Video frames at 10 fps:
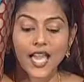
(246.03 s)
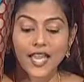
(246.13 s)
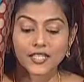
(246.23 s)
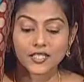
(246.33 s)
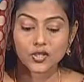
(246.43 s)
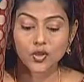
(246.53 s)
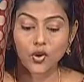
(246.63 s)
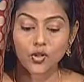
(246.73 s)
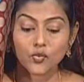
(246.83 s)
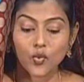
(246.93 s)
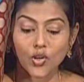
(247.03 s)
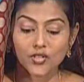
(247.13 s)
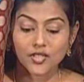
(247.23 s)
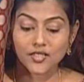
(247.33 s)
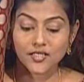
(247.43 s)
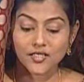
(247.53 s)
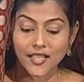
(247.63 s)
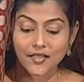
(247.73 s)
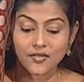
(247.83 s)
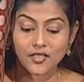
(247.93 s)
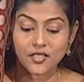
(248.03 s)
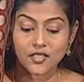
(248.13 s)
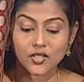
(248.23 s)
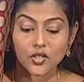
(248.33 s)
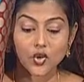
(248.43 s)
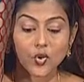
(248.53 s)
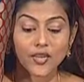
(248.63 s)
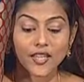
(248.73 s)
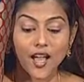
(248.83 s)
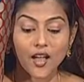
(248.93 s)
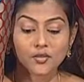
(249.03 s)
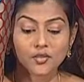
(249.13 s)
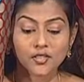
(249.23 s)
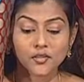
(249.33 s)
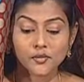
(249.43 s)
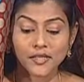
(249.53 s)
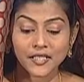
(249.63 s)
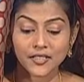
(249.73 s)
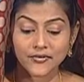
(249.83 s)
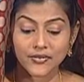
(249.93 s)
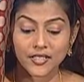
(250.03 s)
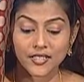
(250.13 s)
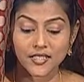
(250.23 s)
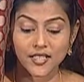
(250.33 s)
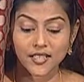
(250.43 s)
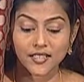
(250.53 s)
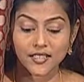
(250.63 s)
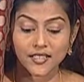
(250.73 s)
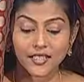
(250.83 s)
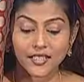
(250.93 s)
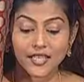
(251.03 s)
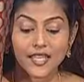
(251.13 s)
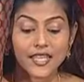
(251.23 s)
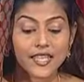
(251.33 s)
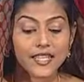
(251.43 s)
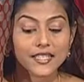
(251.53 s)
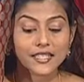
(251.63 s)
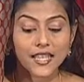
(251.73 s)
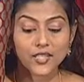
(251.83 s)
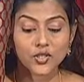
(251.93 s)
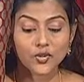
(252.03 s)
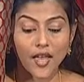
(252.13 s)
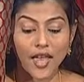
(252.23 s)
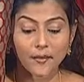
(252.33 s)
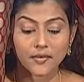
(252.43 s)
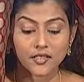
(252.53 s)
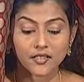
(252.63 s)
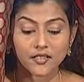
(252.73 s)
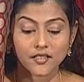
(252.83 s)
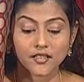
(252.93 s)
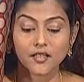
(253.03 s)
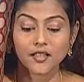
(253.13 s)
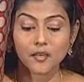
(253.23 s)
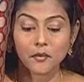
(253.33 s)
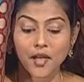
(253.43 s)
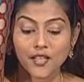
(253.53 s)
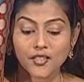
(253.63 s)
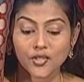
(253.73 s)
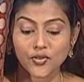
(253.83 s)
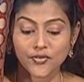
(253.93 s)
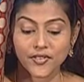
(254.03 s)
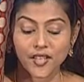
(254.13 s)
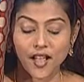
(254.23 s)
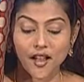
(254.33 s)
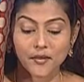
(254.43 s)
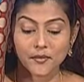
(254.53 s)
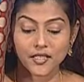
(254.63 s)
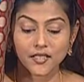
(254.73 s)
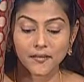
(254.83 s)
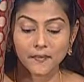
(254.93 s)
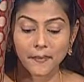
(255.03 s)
As Saul watched David going out to meet the Philistine, he said to Abner, commander of the army,